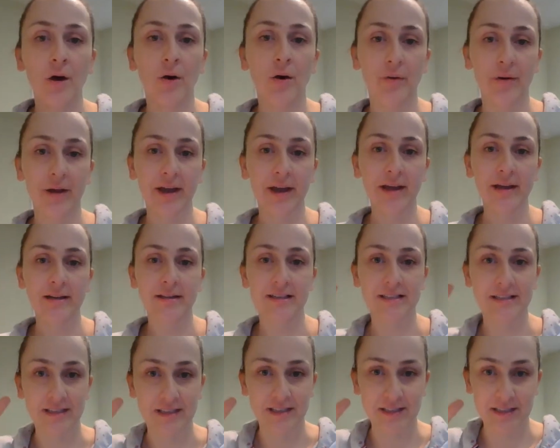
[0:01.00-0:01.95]
Okay,
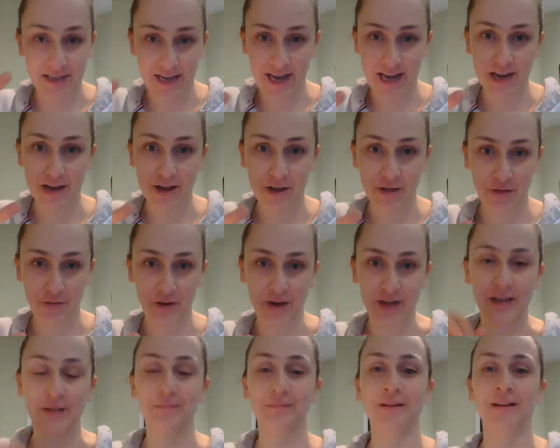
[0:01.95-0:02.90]
this is take
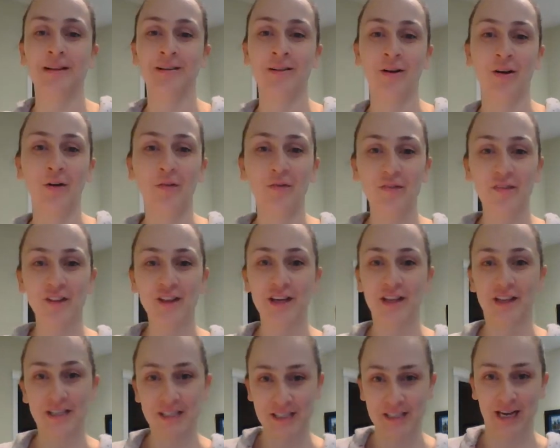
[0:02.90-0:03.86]
3.
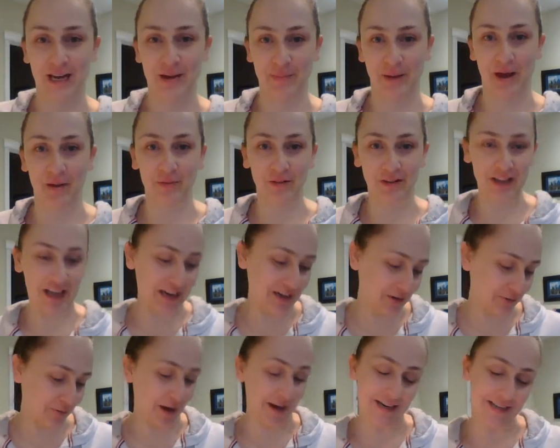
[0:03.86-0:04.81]
Hopefully this time I will get
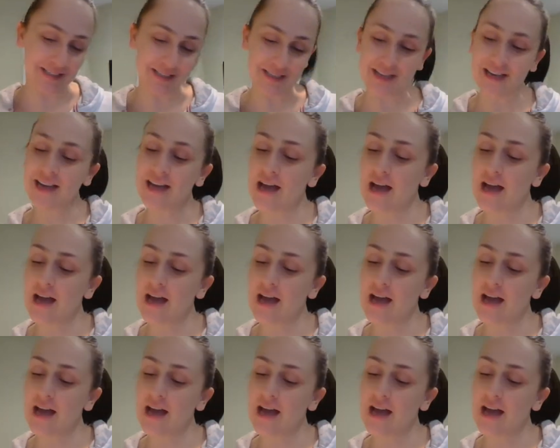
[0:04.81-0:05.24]
it right.